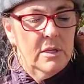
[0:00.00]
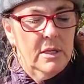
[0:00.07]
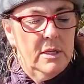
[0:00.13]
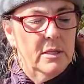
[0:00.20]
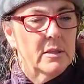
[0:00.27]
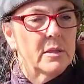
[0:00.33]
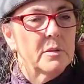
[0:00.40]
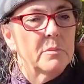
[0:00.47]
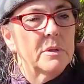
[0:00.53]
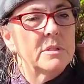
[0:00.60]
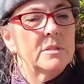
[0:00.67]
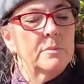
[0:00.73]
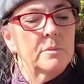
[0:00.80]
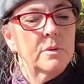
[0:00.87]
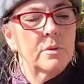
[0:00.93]
eat them, I
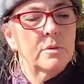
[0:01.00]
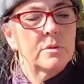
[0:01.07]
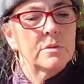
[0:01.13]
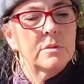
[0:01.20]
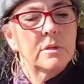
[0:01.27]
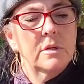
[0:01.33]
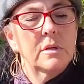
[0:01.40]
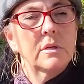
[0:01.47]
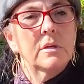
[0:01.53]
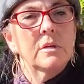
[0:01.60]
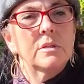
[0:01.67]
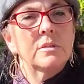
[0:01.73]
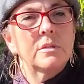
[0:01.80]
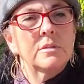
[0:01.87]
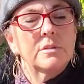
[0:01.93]
suppose.
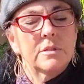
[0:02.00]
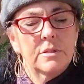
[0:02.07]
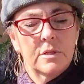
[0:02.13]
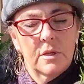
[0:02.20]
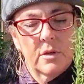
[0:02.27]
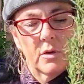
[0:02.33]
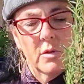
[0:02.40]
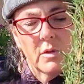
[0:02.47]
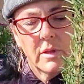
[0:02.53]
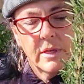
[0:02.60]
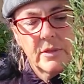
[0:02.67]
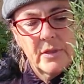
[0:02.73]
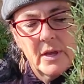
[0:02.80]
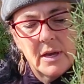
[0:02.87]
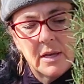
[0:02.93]
So it's just going to go
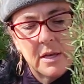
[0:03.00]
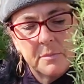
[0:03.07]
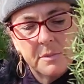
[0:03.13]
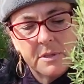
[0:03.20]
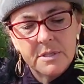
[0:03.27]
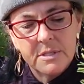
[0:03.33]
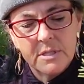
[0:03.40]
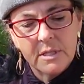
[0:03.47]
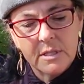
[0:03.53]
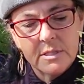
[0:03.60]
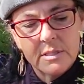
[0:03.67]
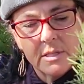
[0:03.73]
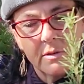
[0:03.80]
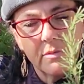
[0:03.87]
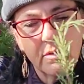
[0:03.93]
like that, and I'm going to stick
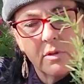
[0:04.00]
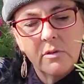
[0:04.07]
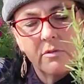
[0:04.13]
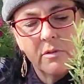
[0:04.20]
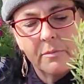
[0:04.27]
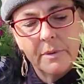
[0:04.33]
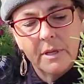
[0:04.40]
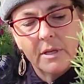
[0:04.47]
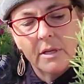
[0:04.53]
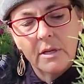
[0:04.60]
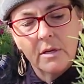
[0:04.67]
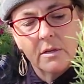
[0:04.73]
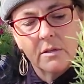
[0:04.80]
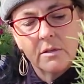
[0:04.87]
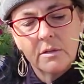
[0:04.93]
several of them in
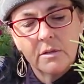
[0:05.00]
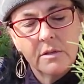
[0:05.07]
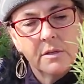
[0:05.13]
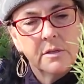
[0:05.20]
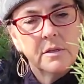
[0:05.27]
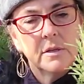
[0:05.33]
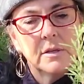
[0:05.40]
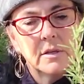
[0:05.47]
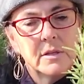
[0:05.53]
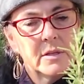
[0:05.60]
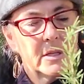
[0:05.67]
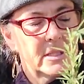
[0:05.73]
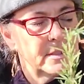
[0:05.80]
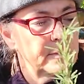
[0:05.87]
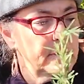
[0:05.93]
here.
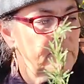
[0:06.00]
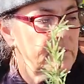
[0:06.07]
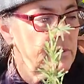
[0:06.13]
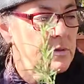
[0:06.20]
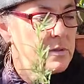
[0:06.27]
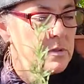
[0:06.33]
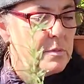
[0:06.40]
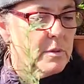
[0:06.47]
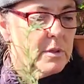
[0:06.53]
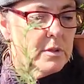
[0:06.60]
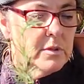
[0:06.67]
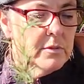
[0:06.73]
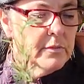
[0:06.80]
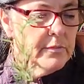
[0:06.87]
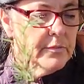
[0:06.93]
That's my first
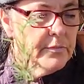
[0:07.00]
one.